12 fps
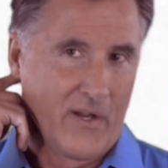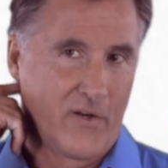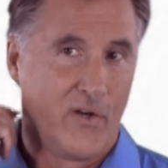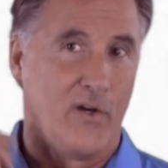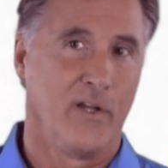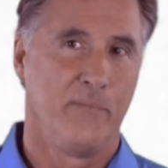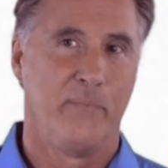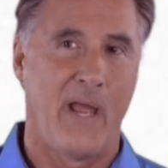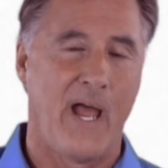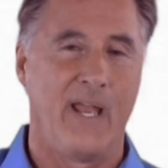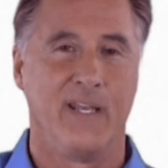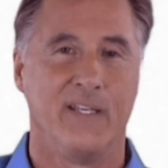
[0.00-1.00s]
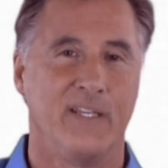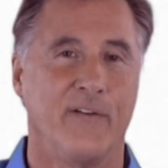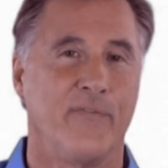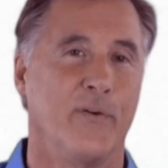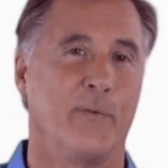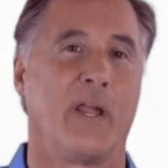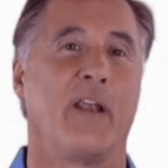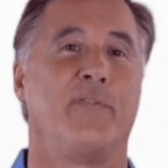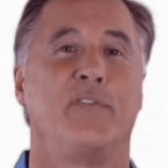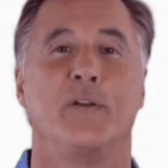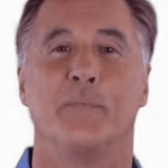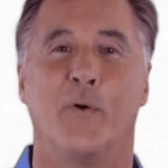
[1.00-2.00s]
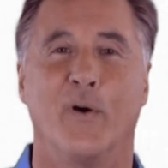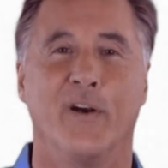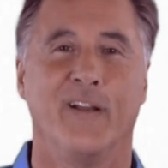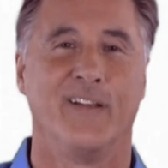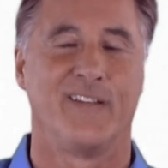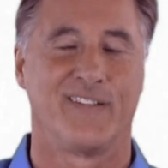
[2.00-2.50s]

Good, bad, indifferent. We've got a few more.